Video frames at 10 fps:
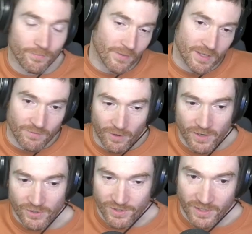It's a very
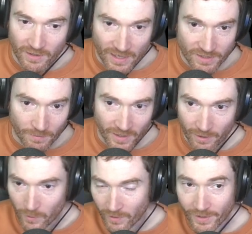interesting class to me. I
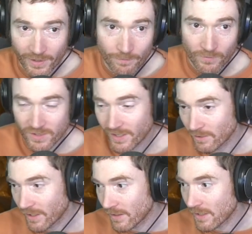quite like it. Let's take a
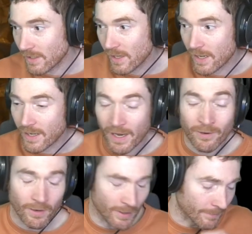look at the
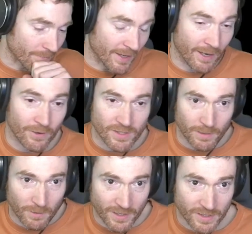inherent
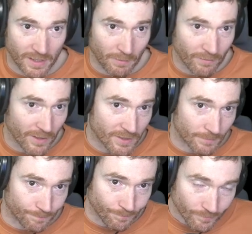subclasses they've given us.
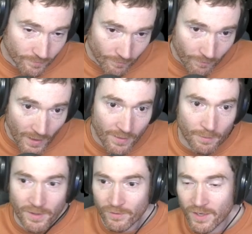
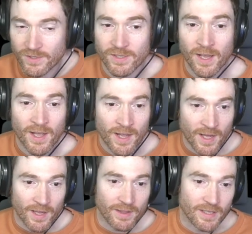They've given us
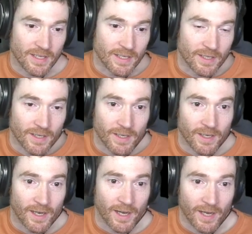the,
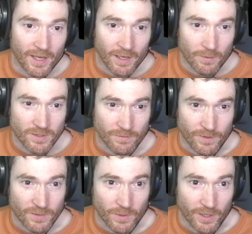what's the
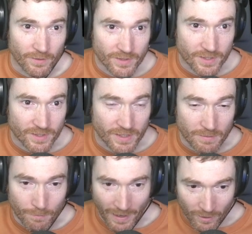first one here? This is the
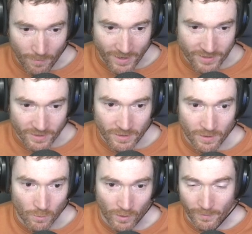Battle Master,
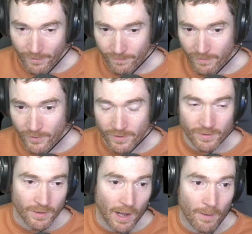one of my favorite
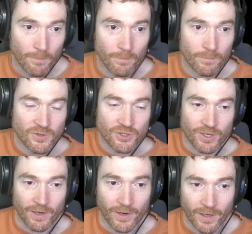one
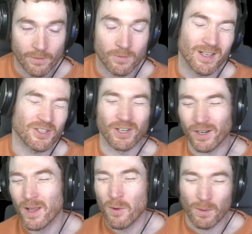
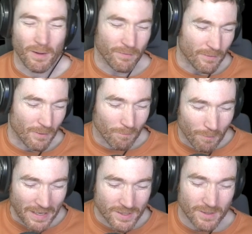of my favorite
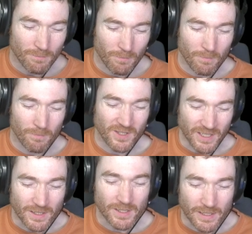base
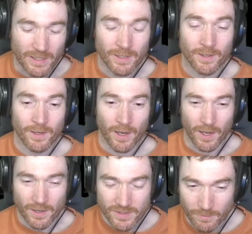D&D
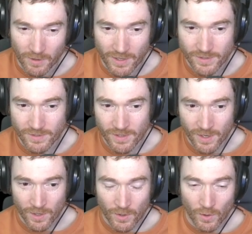subclasses,
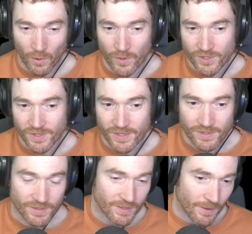which
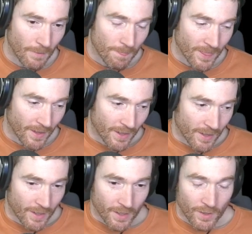is
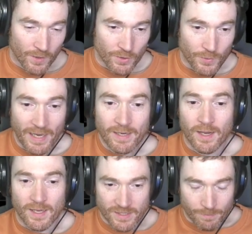you gain
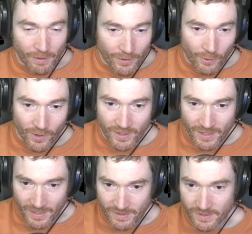superiority
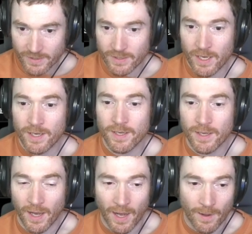dice
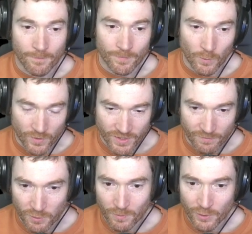which give
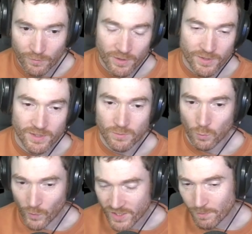you maneuvers.
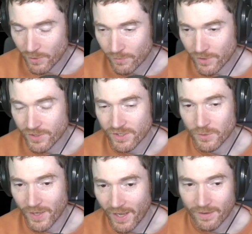Which maneuvers you
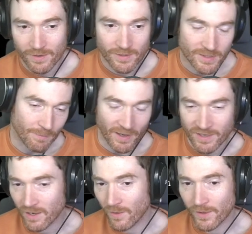get is
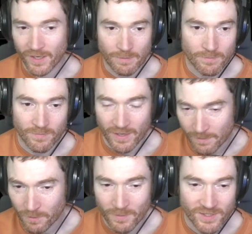dependent on the game that
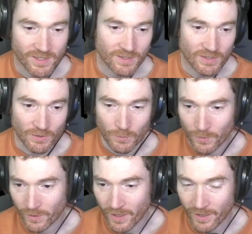implements it. So
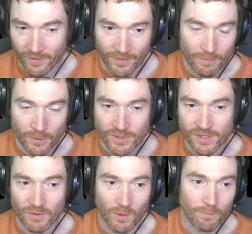we're kind of at the mercy
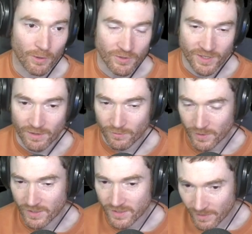of what Baldur's Gate 3
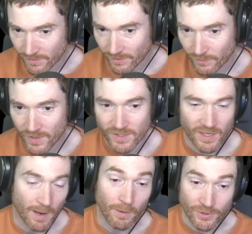gives us for this.
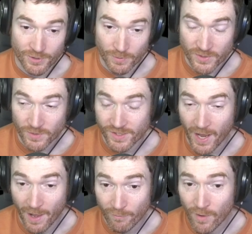I'm not sure which ones they
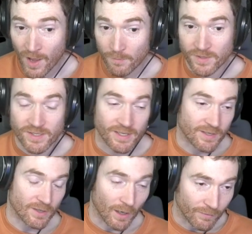have, but these
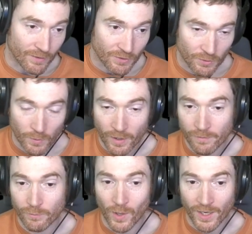things often do a
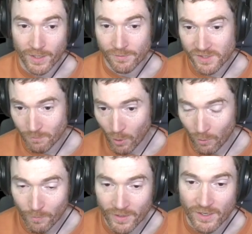variety of small
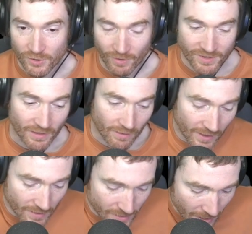but interesting
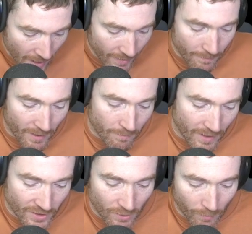things. They might
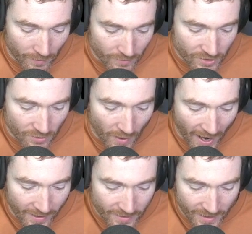make you be able to
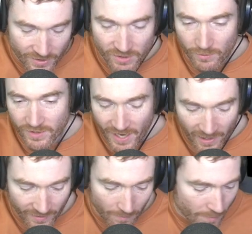add a dice to an attack
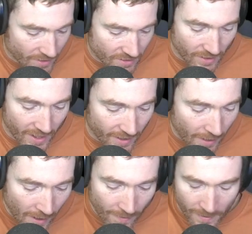that missed to hit.
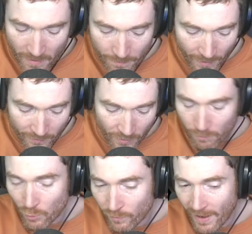They might be able to
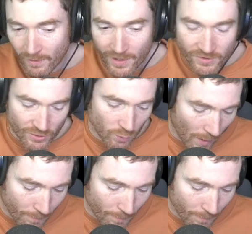move allies or swap